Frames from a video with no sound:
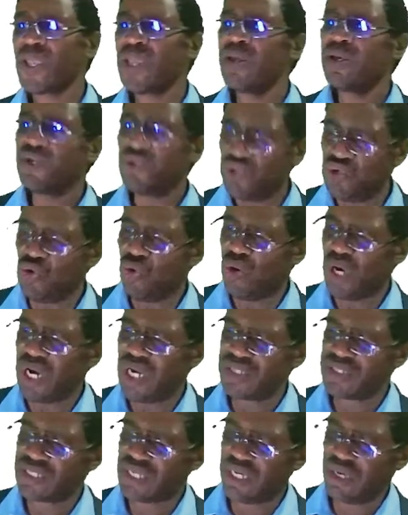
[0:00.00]
you
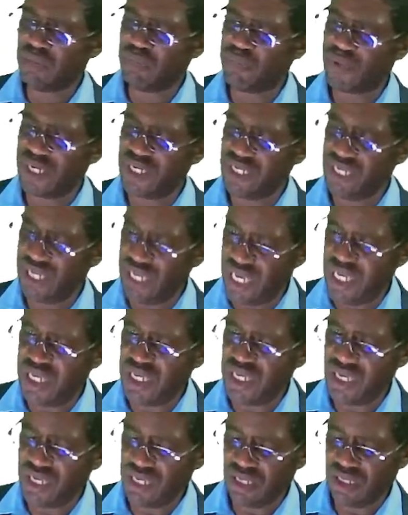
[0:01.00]
as company
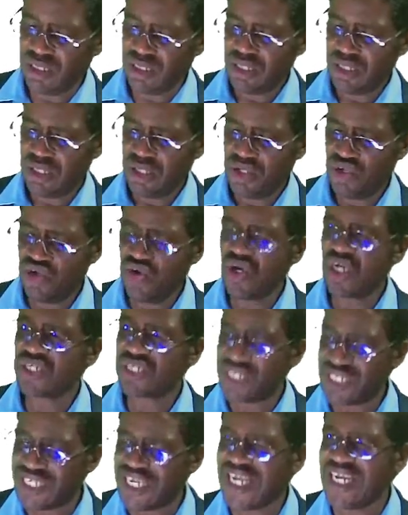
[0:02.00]
A, you are
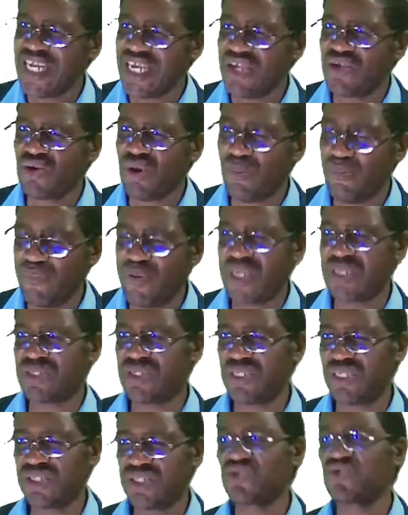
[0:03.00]
selling your
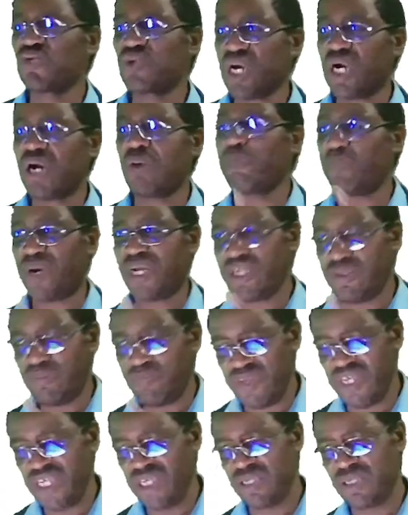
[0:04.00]
business to company
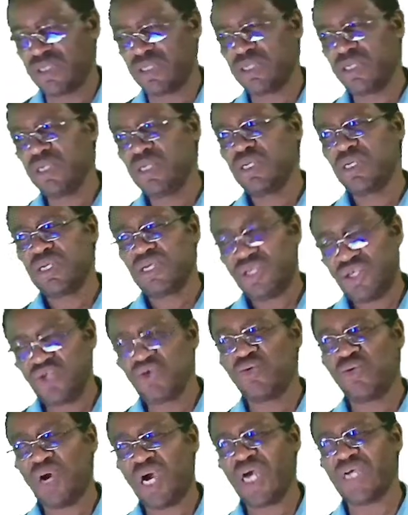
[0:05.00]
B. You
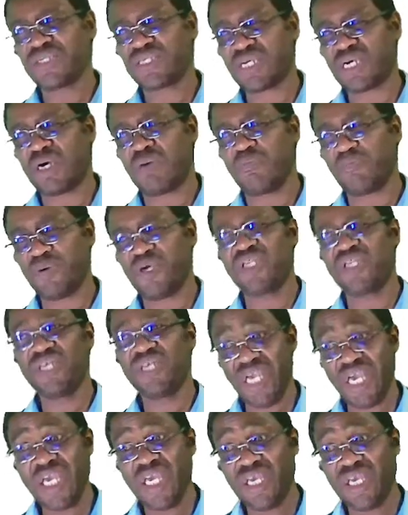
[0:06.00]
as company
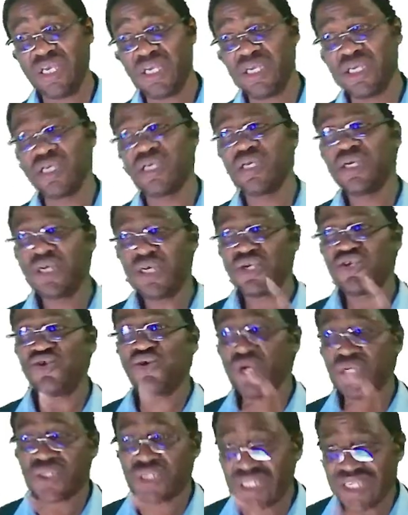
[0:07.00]
A, you are
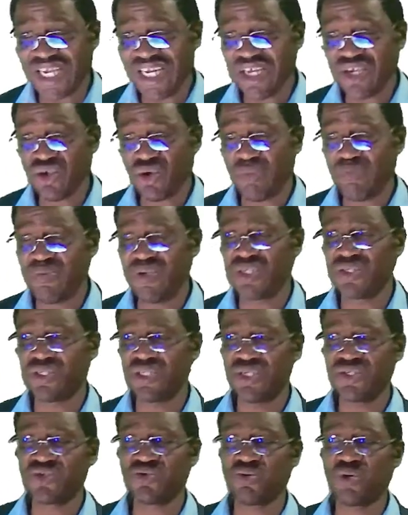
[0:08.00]
selling your
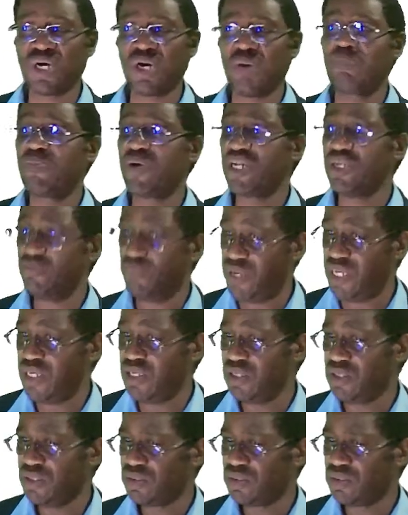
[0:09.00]
business to company B.